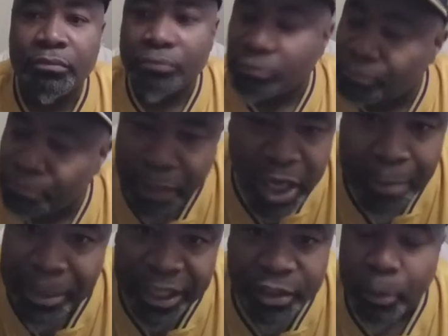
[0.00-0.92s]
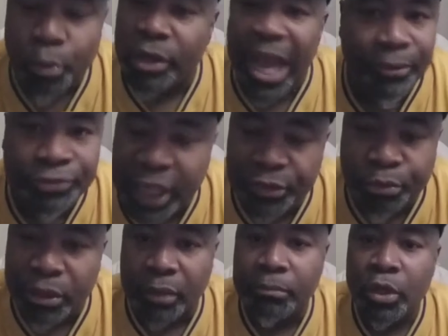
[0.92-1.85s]
become intimate with, have sex with
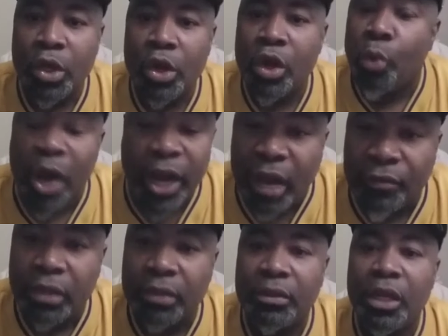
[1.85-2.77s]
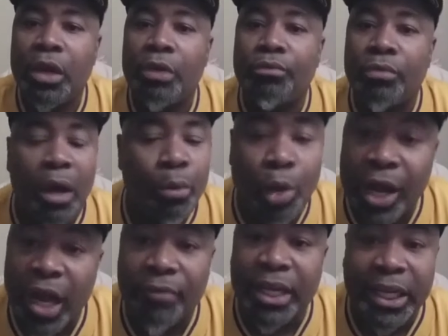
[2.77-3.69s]
them, whatever, uh,
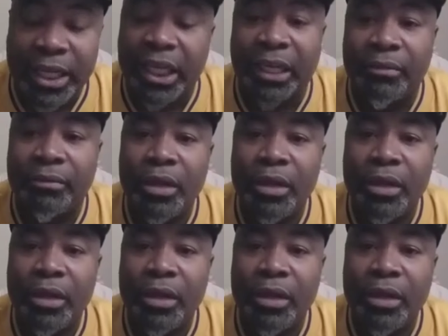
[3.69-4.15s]
whatever they did.